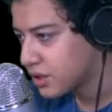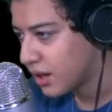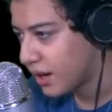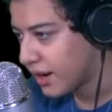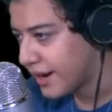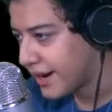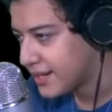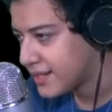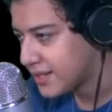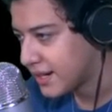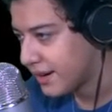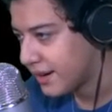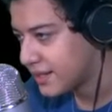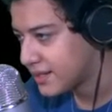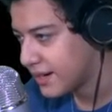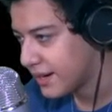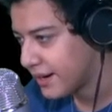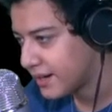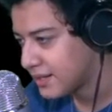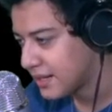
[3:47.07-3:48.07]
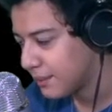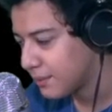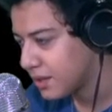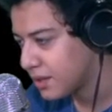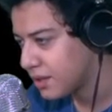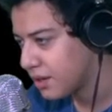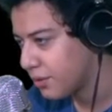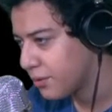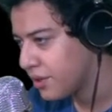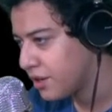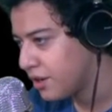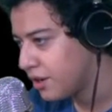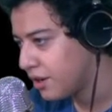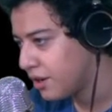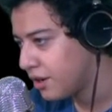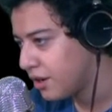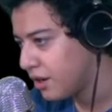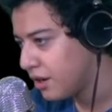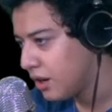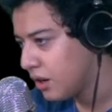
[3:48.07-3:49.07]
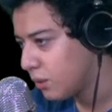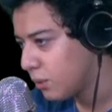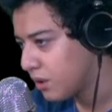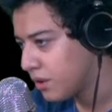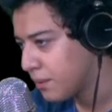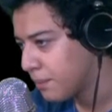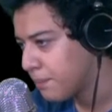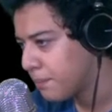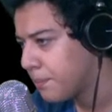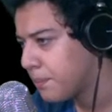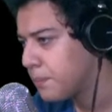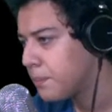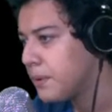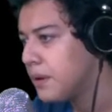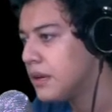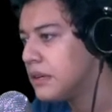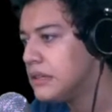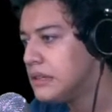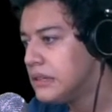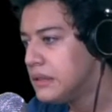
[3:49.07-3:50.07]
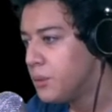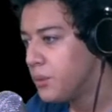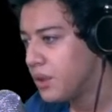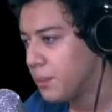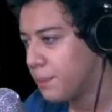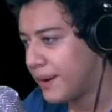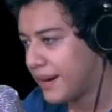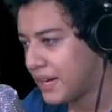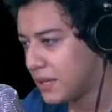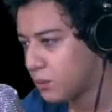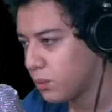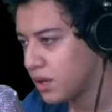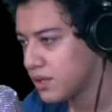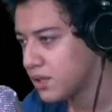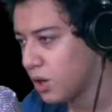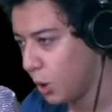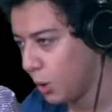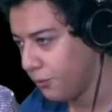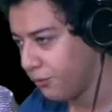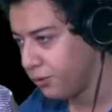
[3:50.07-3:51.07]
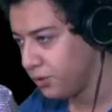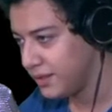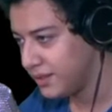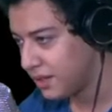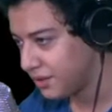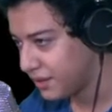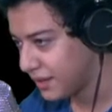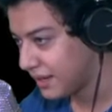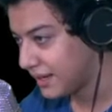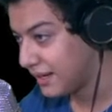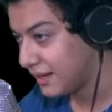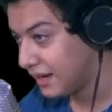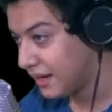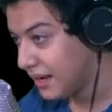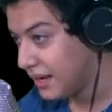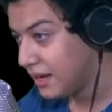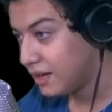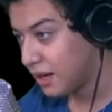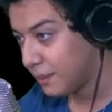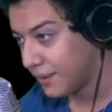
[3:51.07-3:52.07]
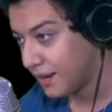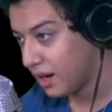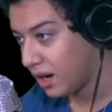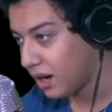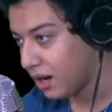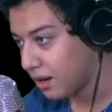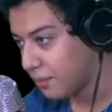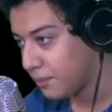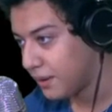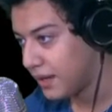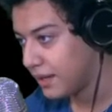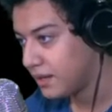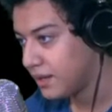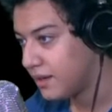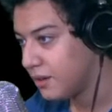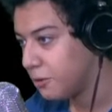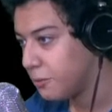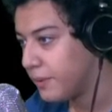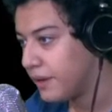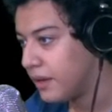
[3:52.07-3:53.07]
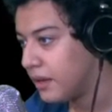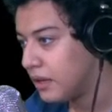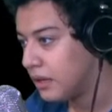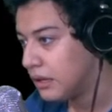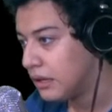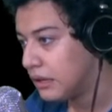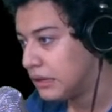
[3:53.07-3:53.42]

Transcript: All right, all right, all right. I'm gonna go here where the painting was. Hopefully, nothing can come and haunt me and kill me.